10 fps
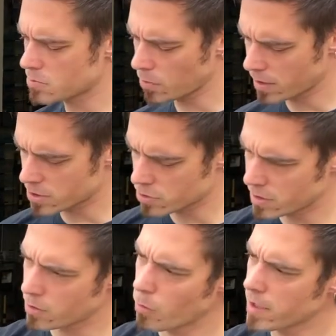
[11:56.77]
We're gonna
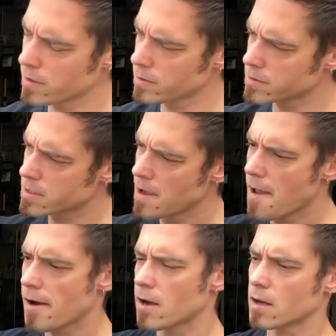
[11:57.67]
treat the wheels,
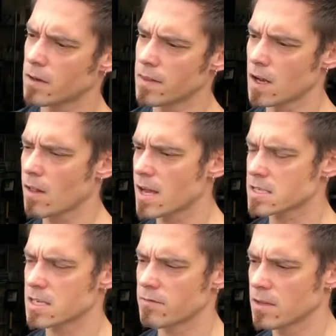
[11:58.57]
clean the glass
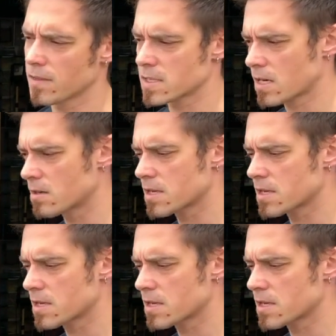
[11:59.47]
and everything. This car is